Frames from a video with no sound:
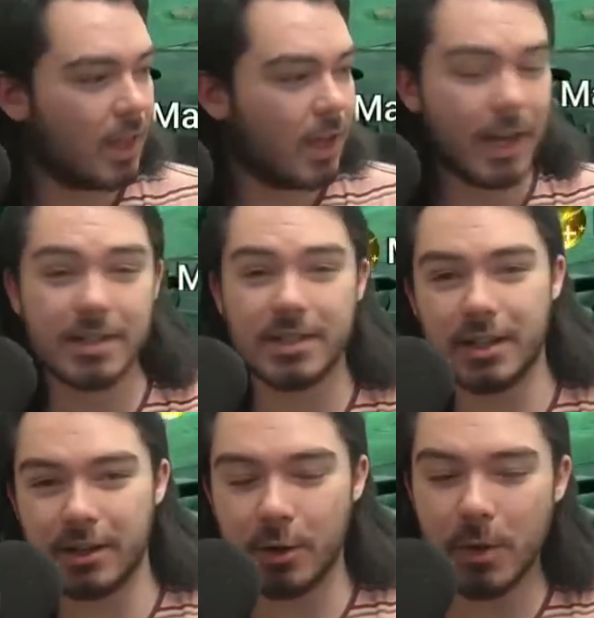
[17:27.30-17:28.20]
Actually,
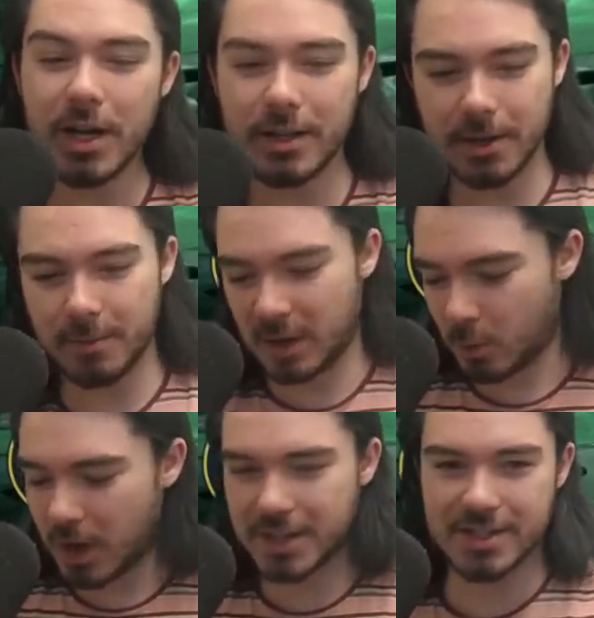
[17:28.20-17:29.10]
you know what? Come in
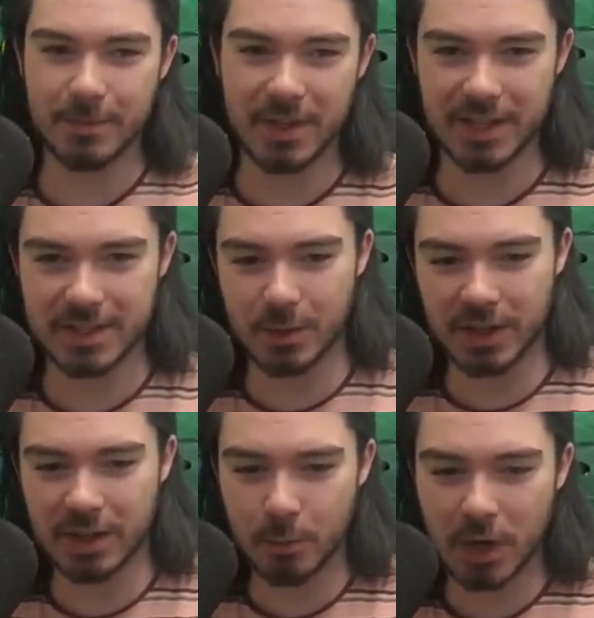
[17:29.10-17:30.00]
and watch some of this. You want
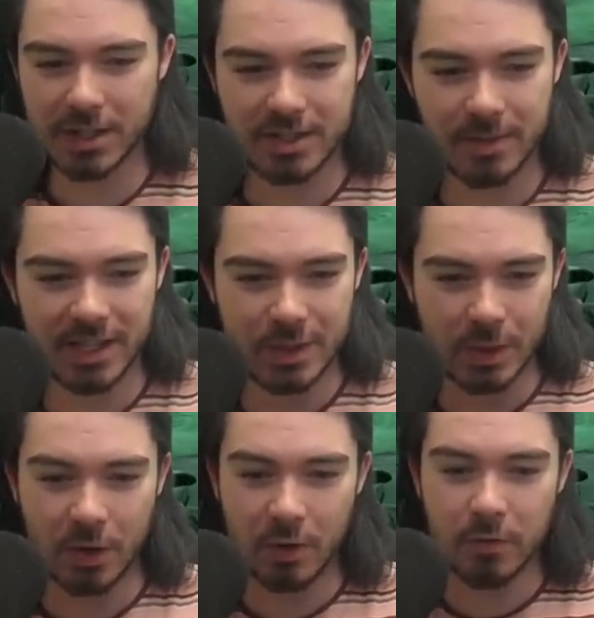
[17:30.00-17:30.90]
to come watch some of this? We're
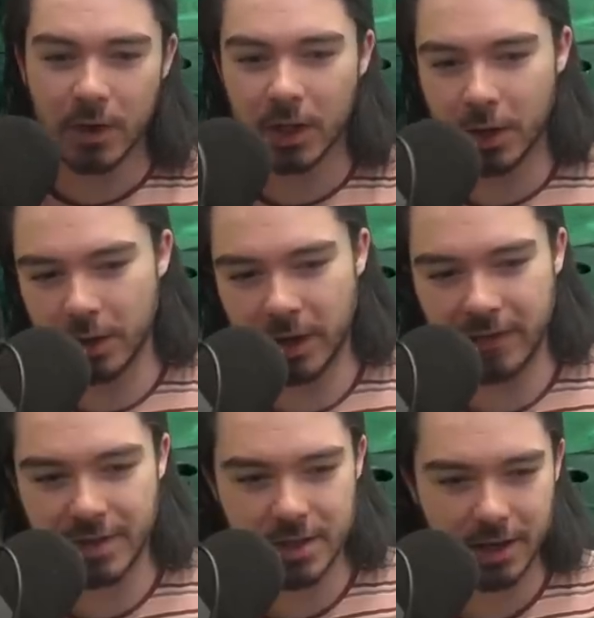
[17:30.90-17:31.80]
going full auto. I
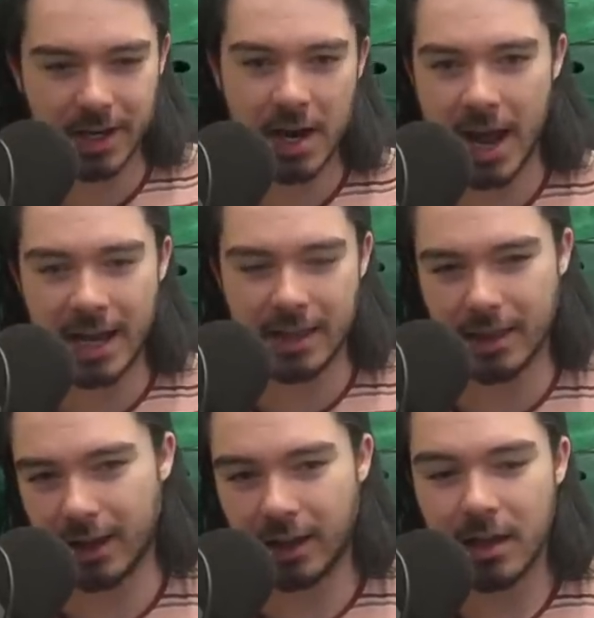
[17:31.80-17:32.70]
haven't targeted
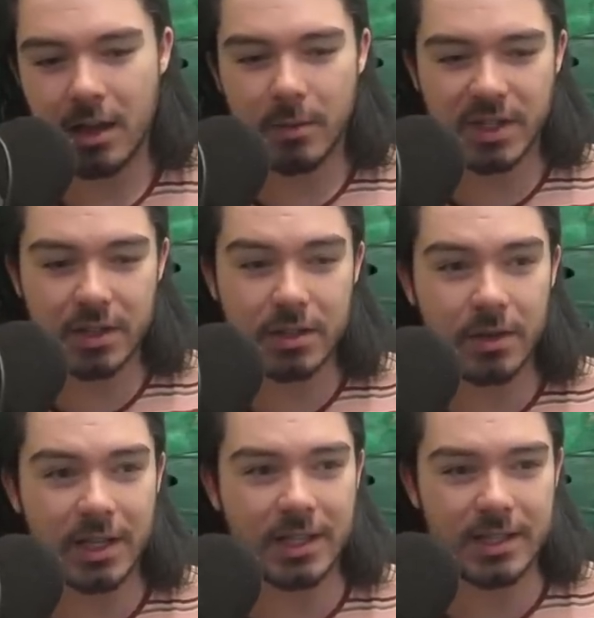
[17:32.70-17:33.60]
anything. But just so
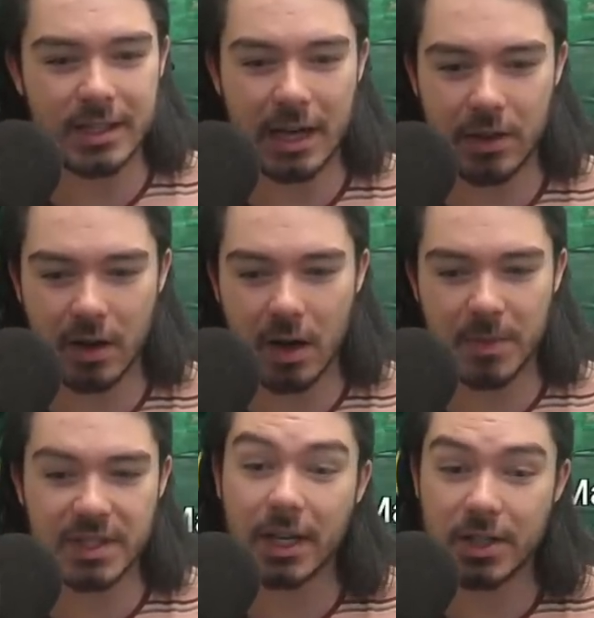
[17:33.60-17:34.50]
you can see how the comp
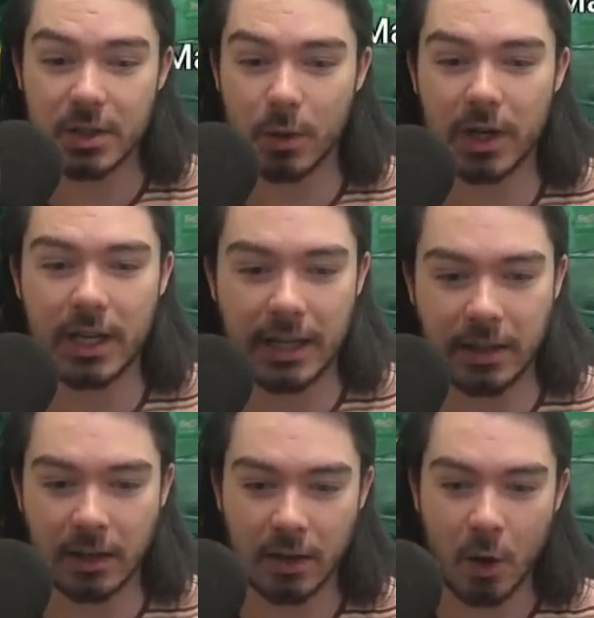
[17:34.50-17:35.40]
is actually working.
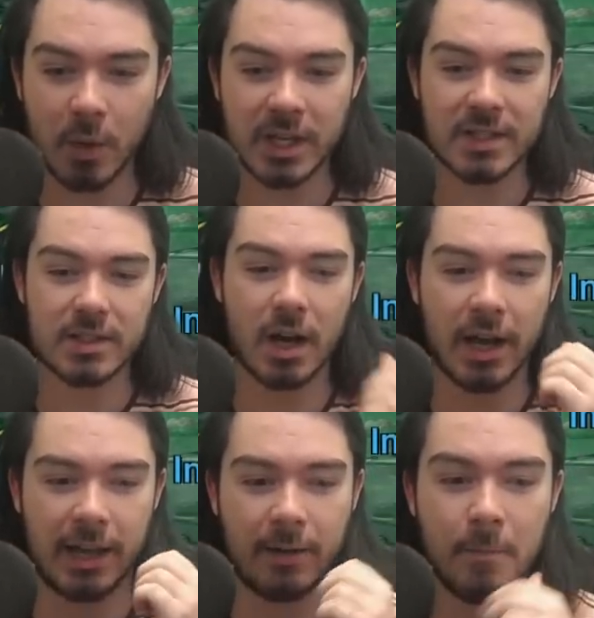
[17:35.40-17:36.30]
Like, no one is
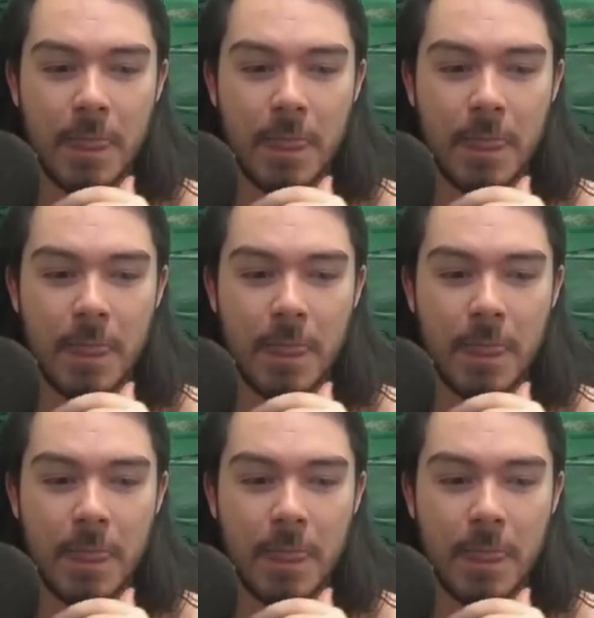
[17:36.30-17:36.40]
dying.